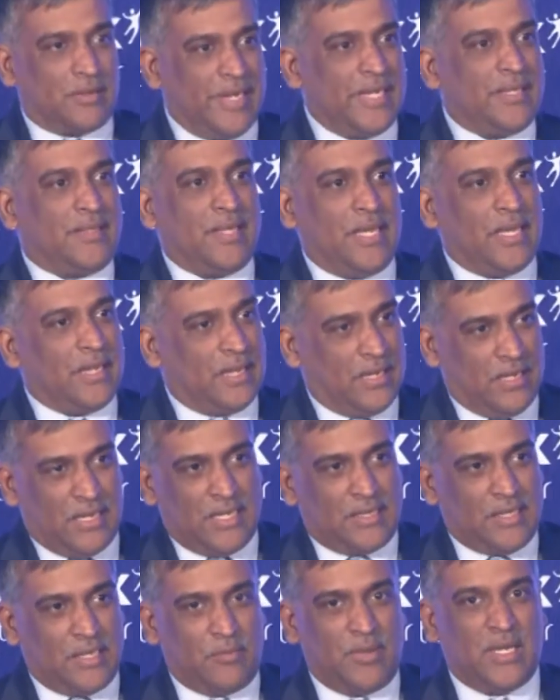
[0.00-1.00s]
great thing, and
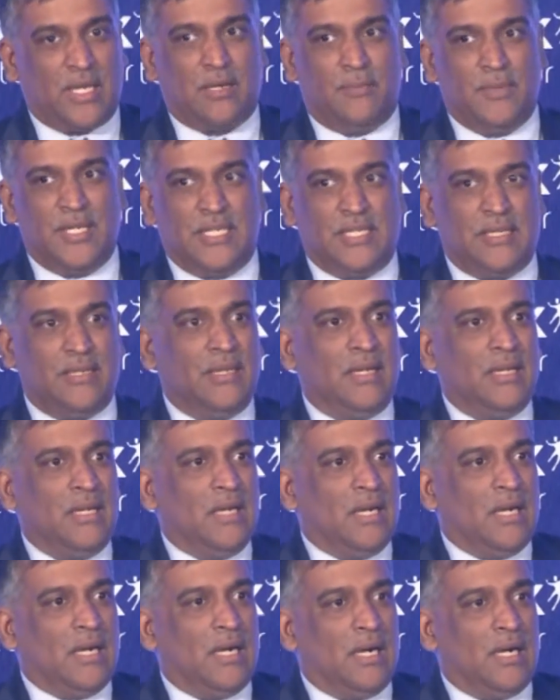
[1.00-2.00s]
I think we are committed,
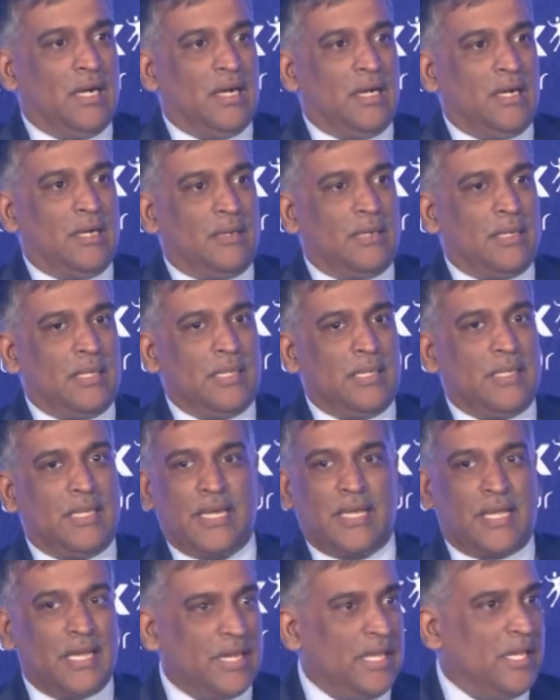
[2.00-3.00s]

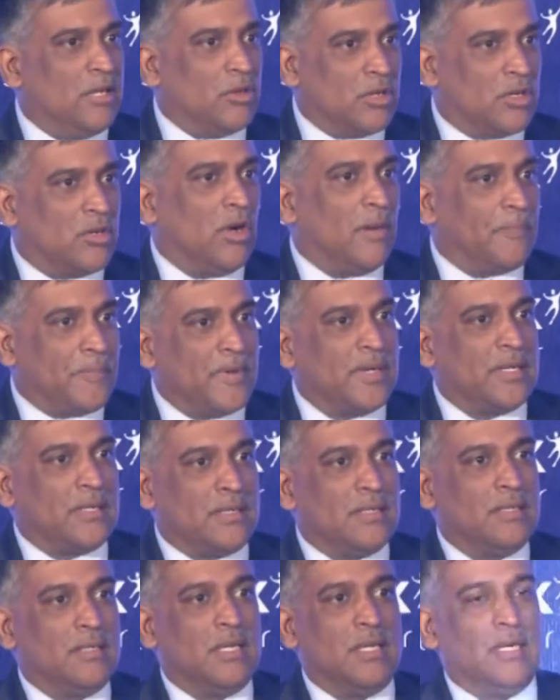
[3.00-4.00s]
like any good corporate,
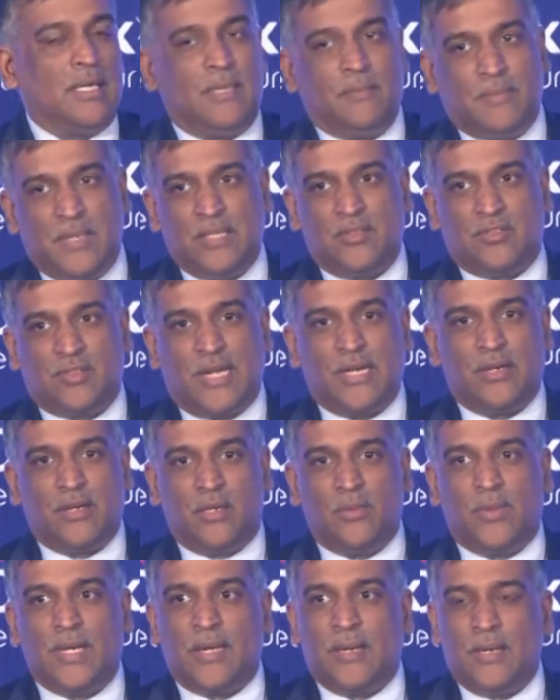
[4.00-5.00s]
in trying to
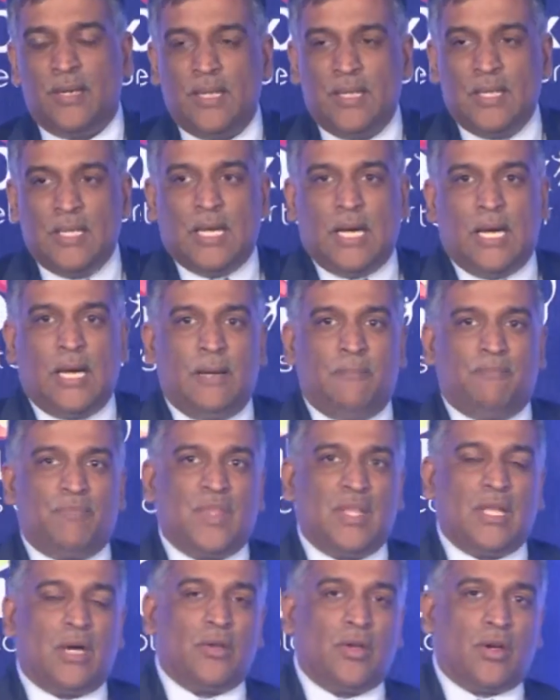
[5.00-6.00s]
do it.
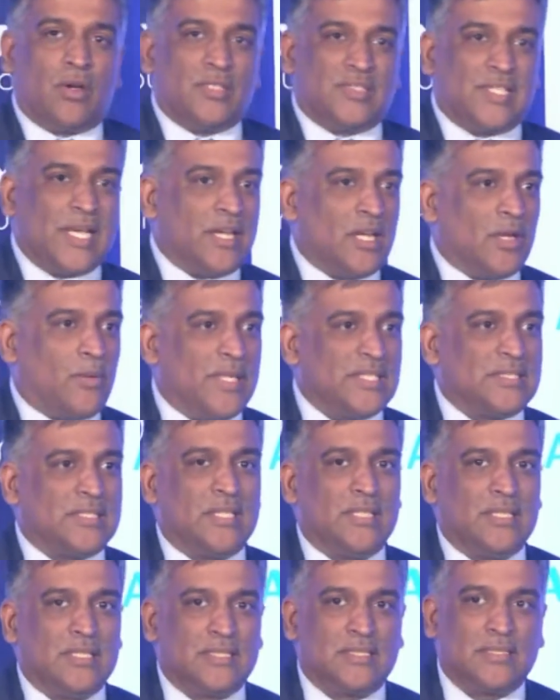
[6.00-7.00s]
Now your second
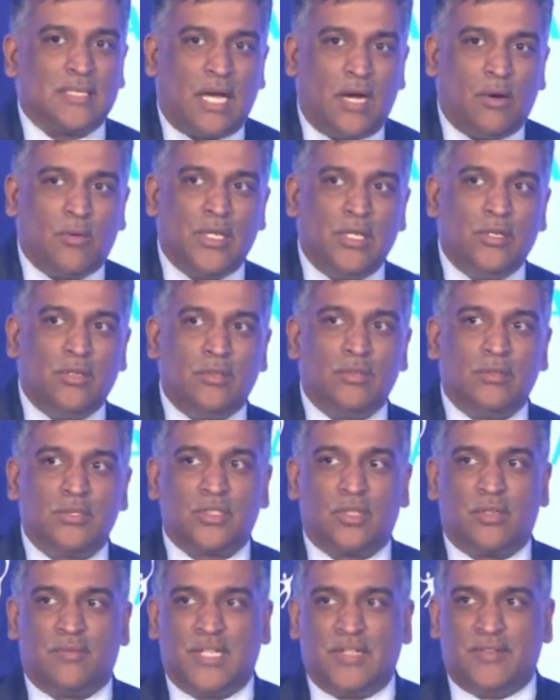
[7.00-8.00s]
question is, how will you
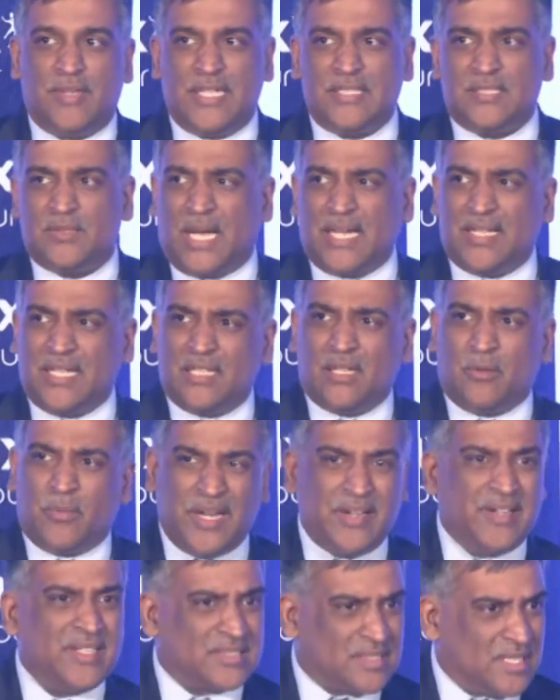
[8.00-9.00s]
sort of address? I think the
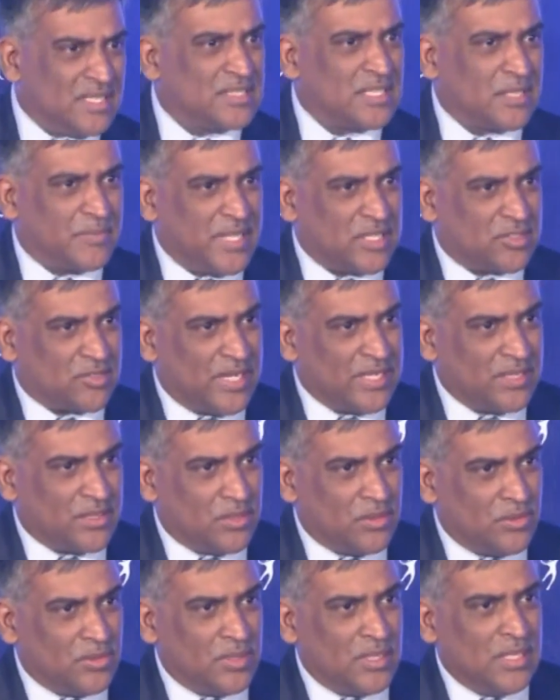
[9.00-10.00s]
various things that we are trying
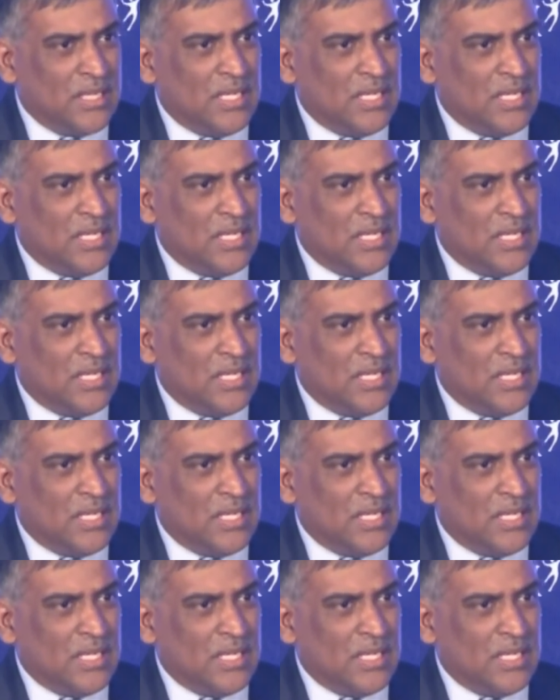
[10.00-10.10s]
to do,